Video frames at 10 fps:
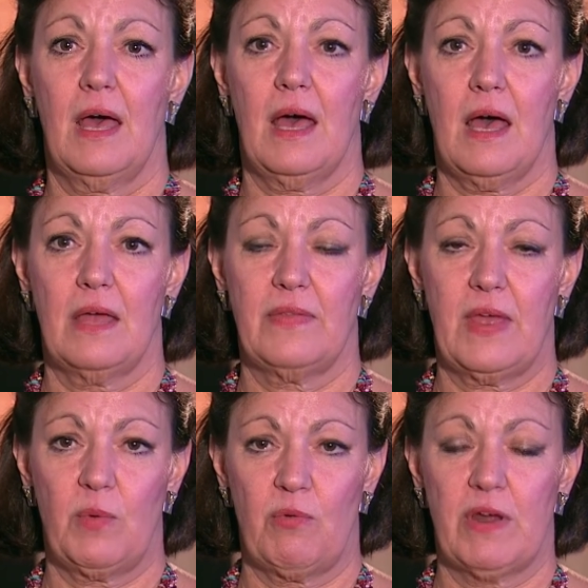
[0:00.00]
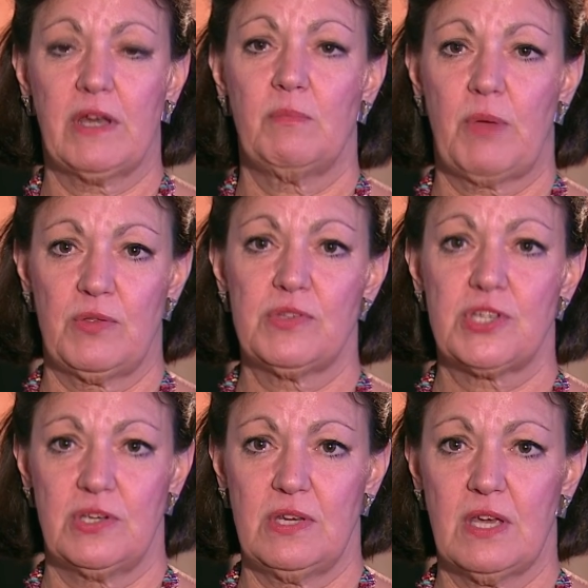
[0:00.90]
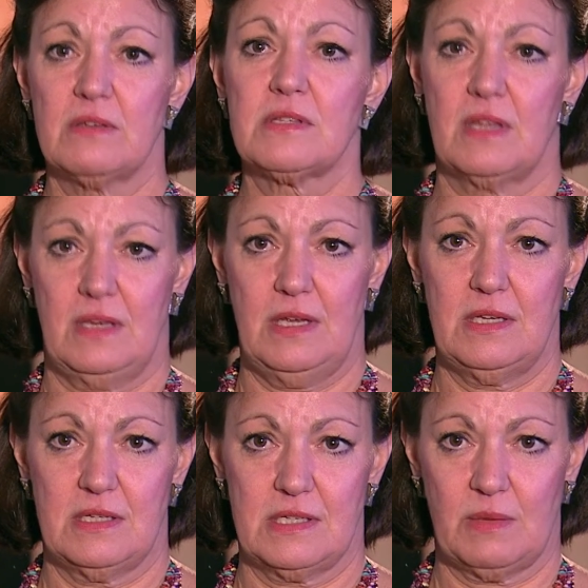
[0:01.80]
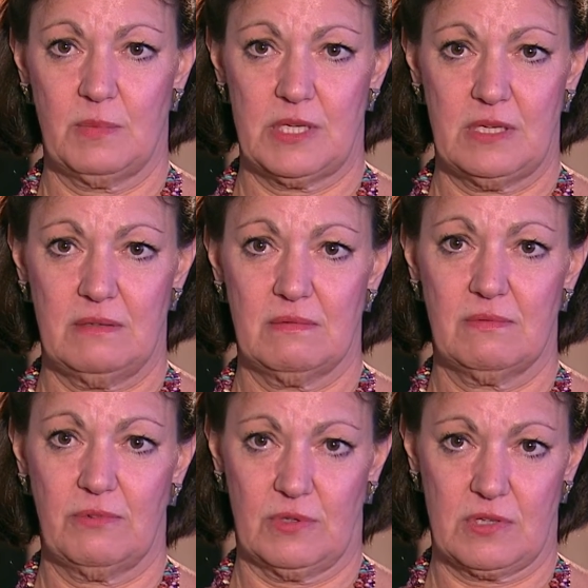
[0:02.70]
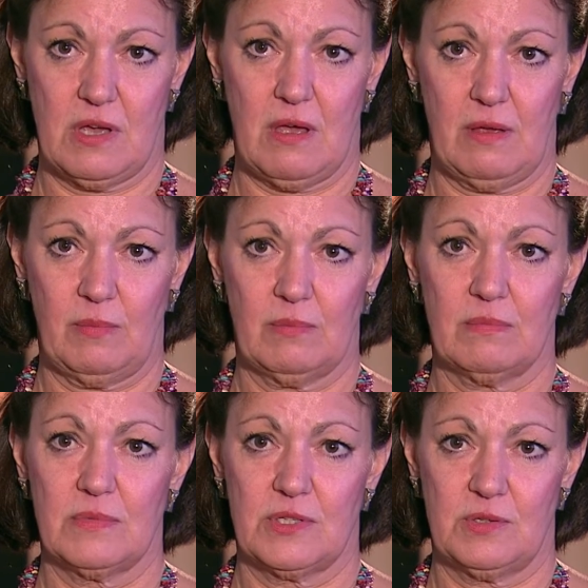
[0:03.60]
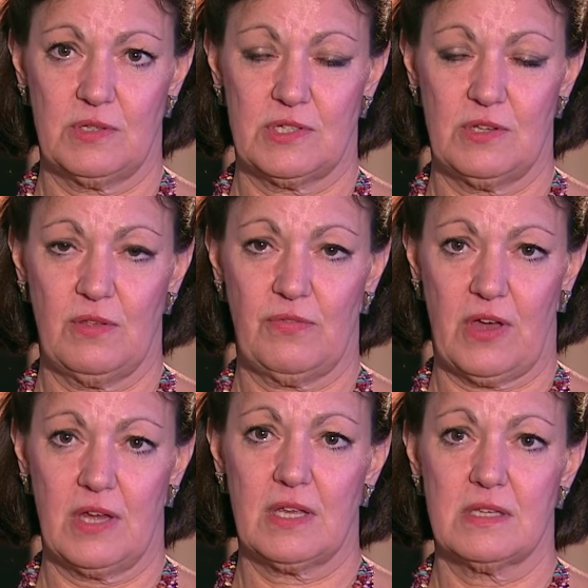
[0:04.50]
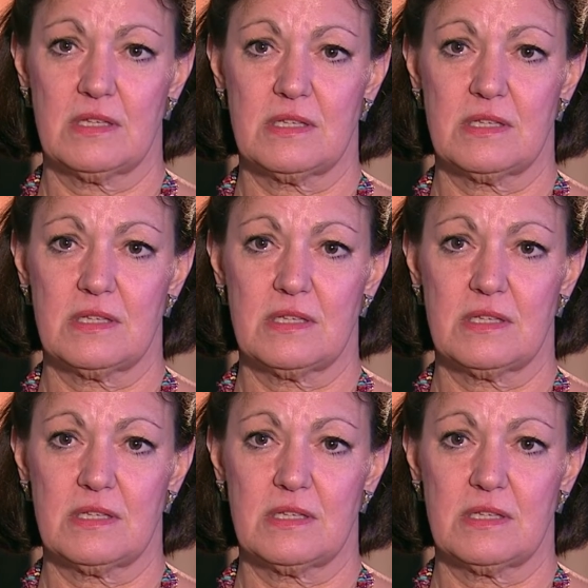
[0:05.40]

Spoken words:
and they were running both studios and they needed somebody full-time to do the finance.